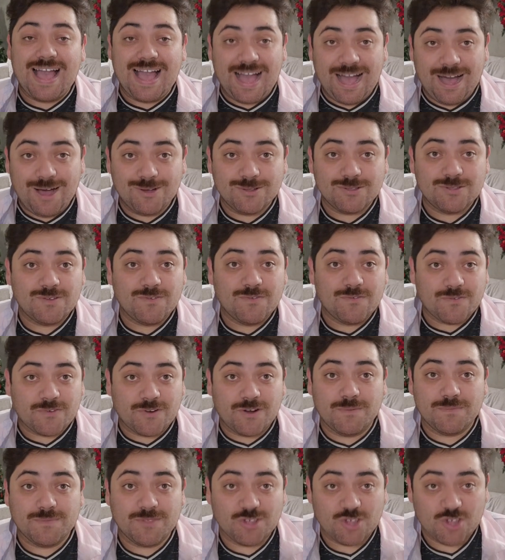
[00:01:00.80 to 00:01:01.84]
out
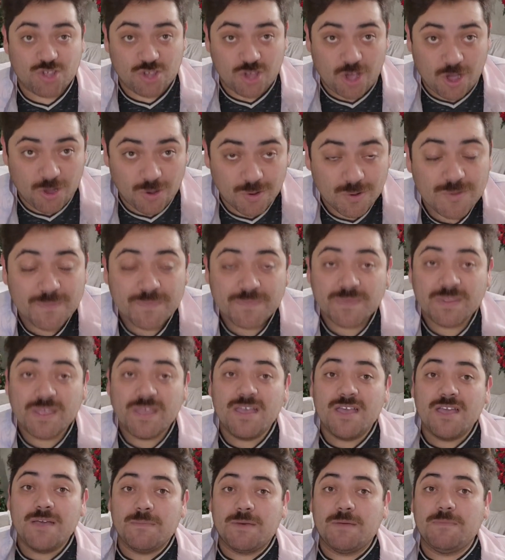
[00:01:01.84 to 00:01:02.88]
from the show.
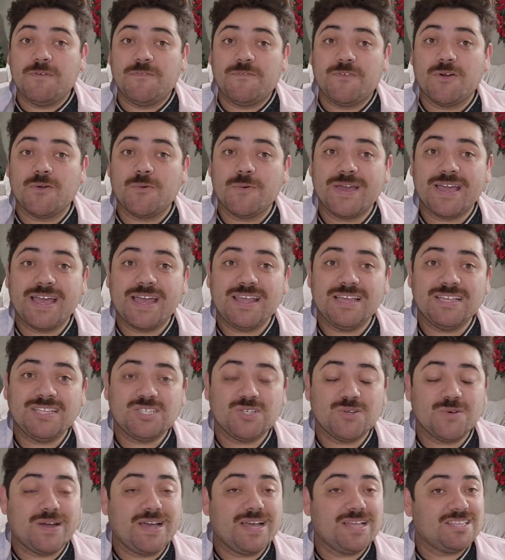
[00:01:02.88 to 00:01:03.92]
But before we get
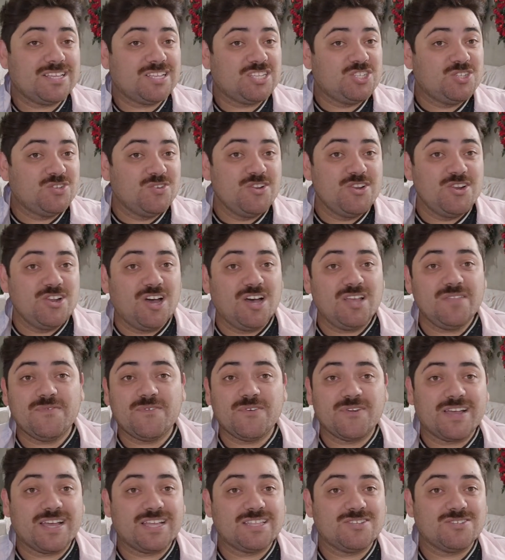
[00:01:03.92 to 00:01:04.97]
into it, do not
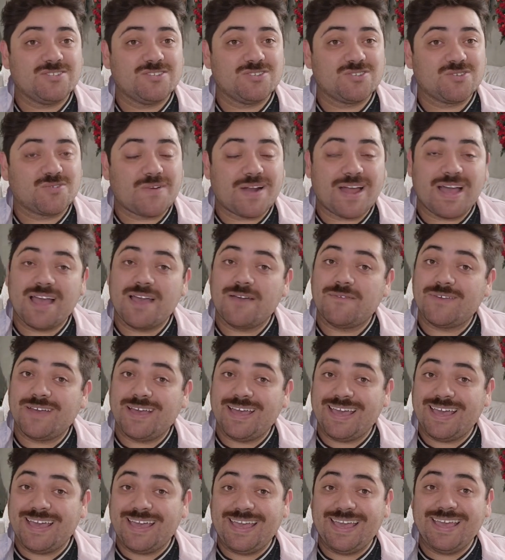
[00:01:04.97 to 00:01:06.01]
forget to subscribe
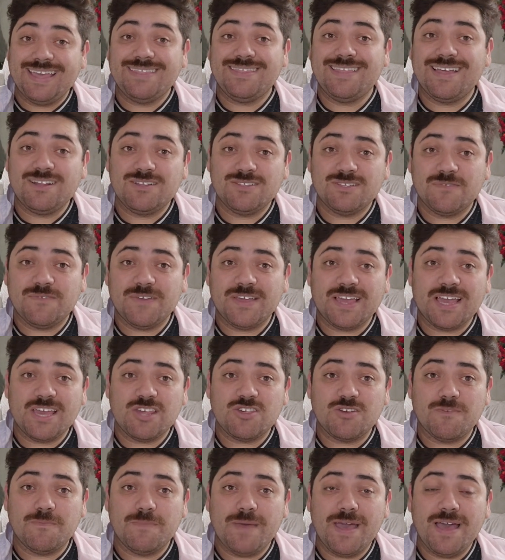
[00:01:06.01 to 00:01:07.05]
and hit the
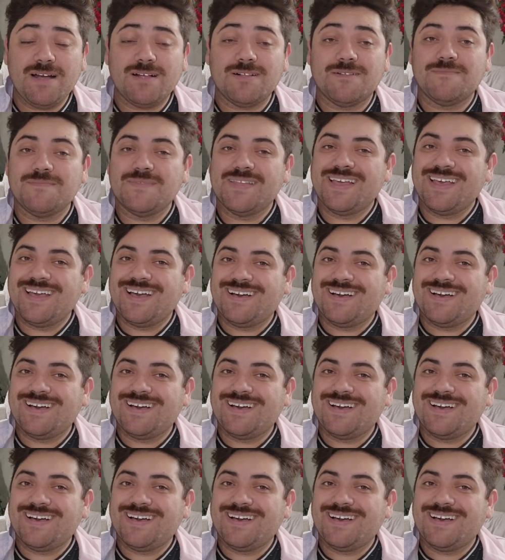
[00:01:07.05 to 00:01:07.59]
notification bell.